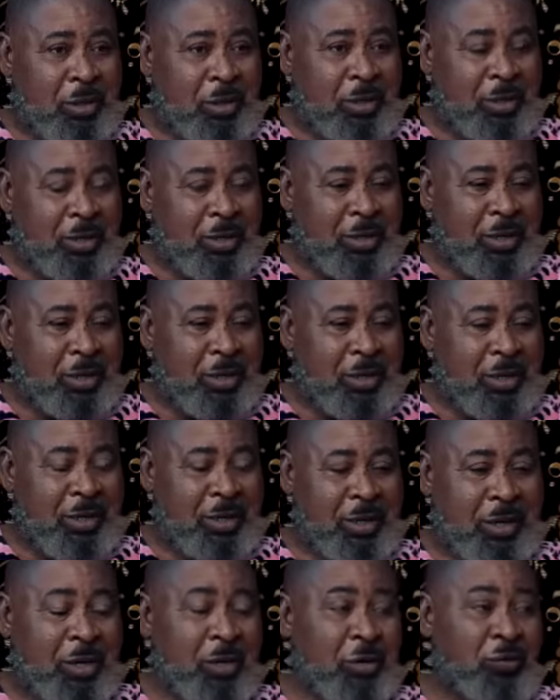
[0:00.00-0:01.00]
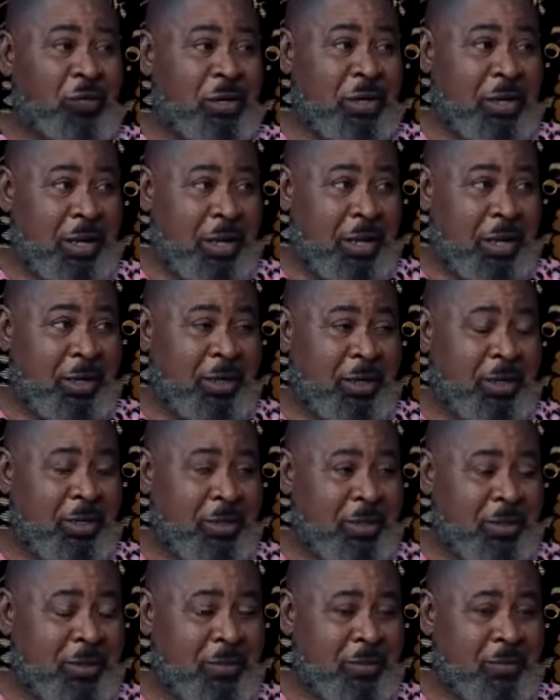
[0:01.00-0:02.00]
And at the end of the
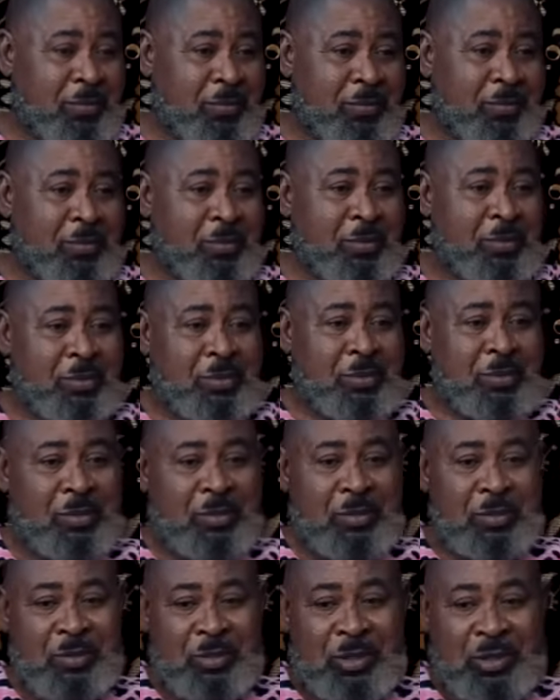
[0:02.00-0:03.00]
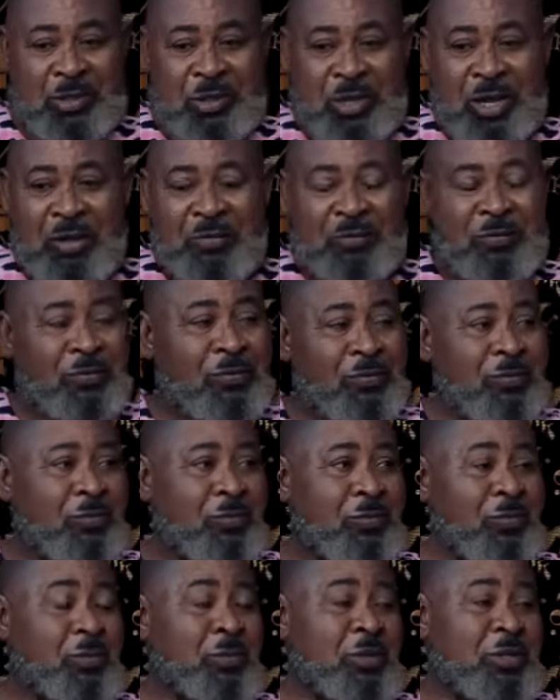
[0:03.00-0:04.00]
day, the chaff
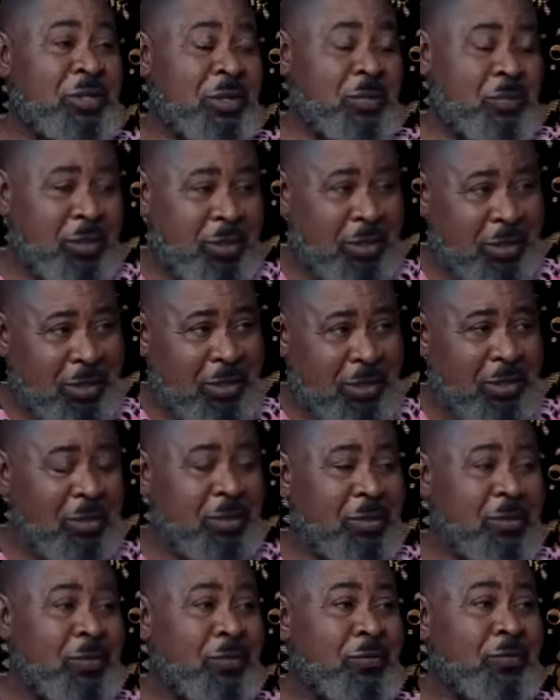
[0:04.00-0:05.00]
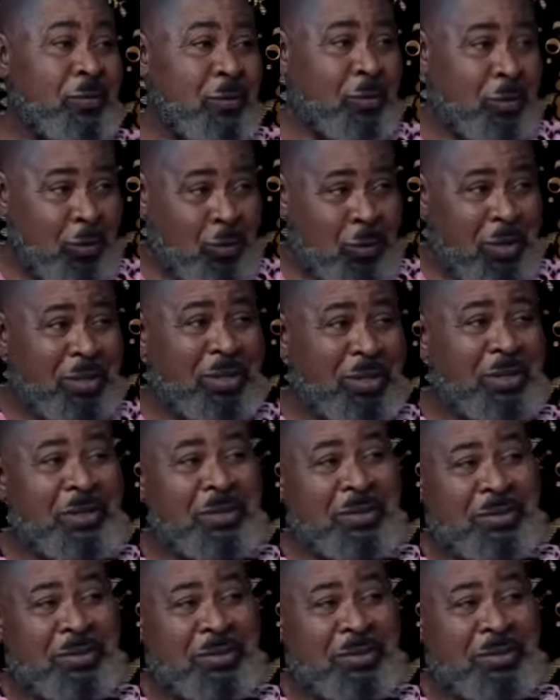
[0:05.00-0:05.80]
will be separated from the wheat.